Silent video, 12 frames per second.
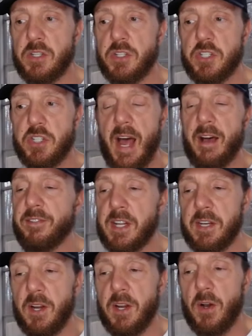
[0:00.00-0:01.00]
Jeff
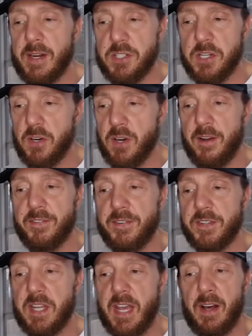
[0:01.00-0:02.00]
didn't know how to turn off
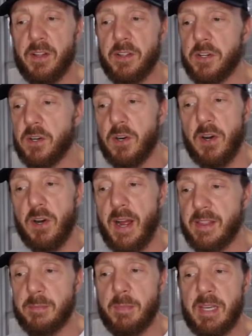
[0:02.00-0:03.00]
his calendar or
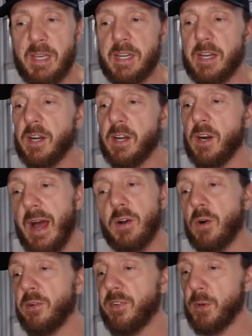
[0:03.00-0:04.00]
end the meeting, or I
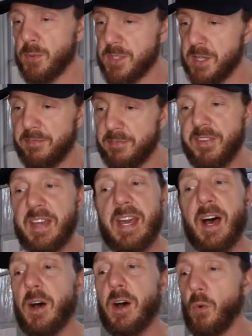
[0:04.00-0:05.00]
don't know if it was
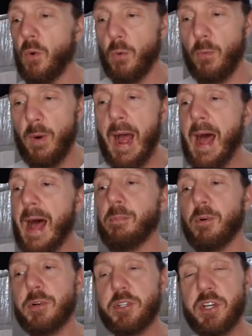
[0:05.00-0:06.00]
Afia or
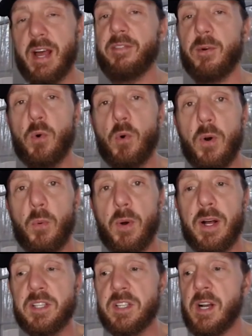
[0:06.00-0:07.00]
Rob or Jeff or who it
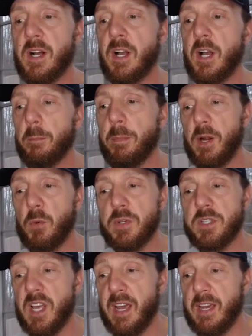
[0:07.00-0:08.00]
was, but it
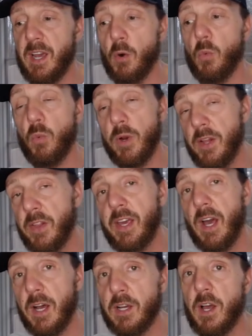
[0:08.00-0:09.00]
was like a really
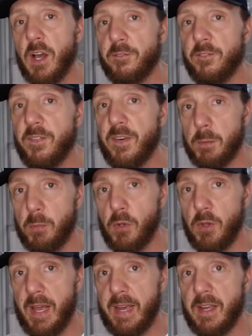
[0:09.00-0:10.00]
uncomfortable,
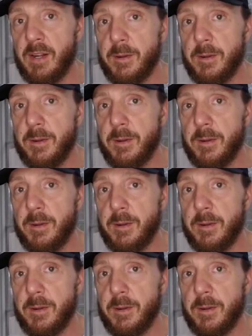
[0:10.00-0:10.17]
like